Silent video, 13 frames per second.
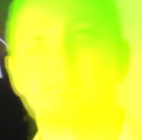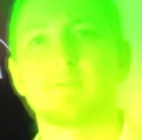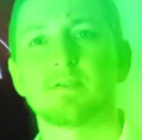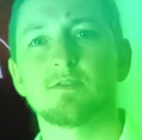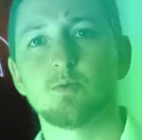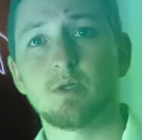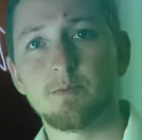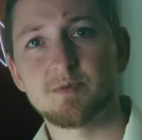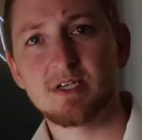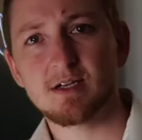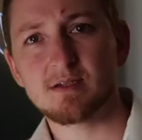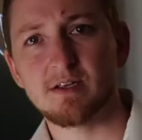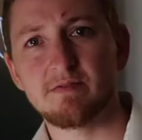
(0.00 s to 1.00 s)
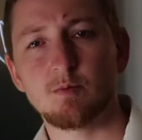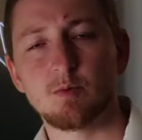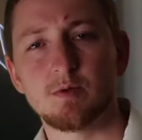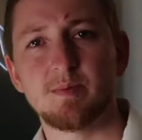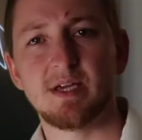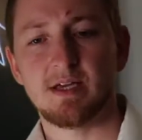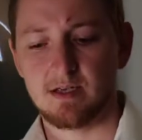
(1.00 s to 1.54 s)
So the objective would
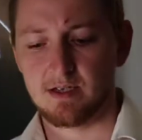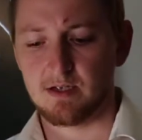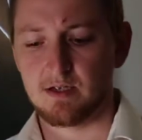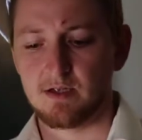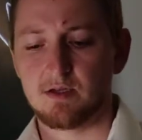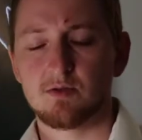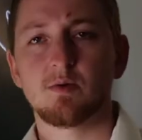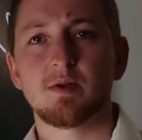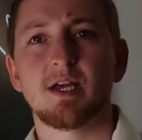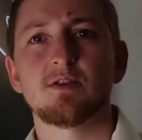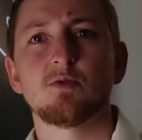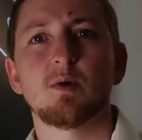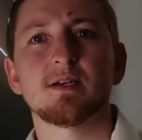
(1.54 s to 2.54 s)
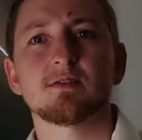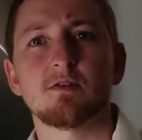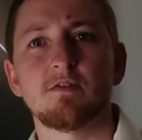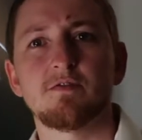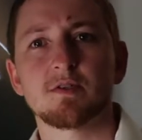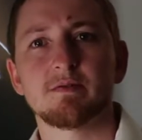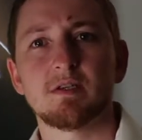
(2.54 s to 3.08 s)
be to get you as
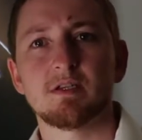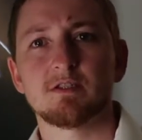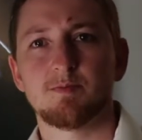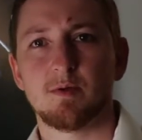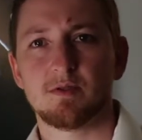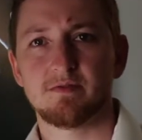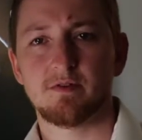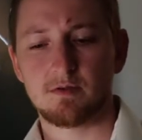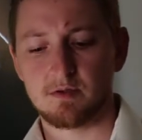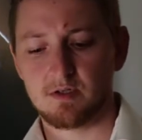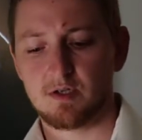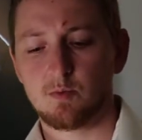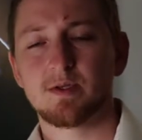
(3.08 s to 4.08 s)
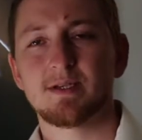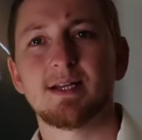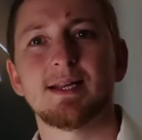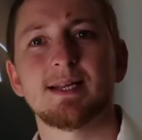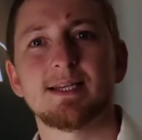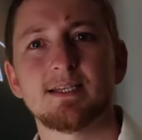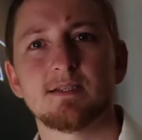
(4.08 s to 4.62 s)
comfortable as possible with the
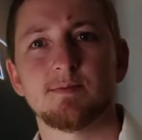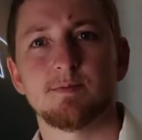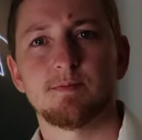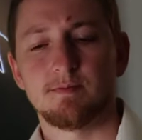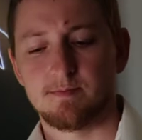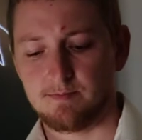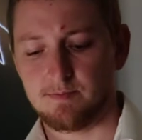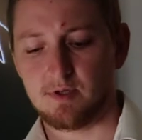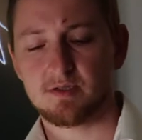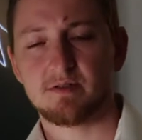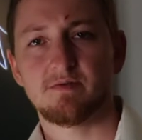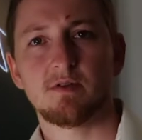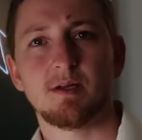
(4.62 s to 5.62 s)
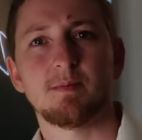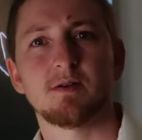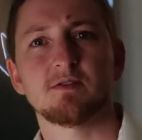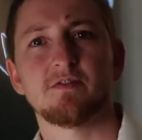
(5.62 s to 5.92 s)
least possible amount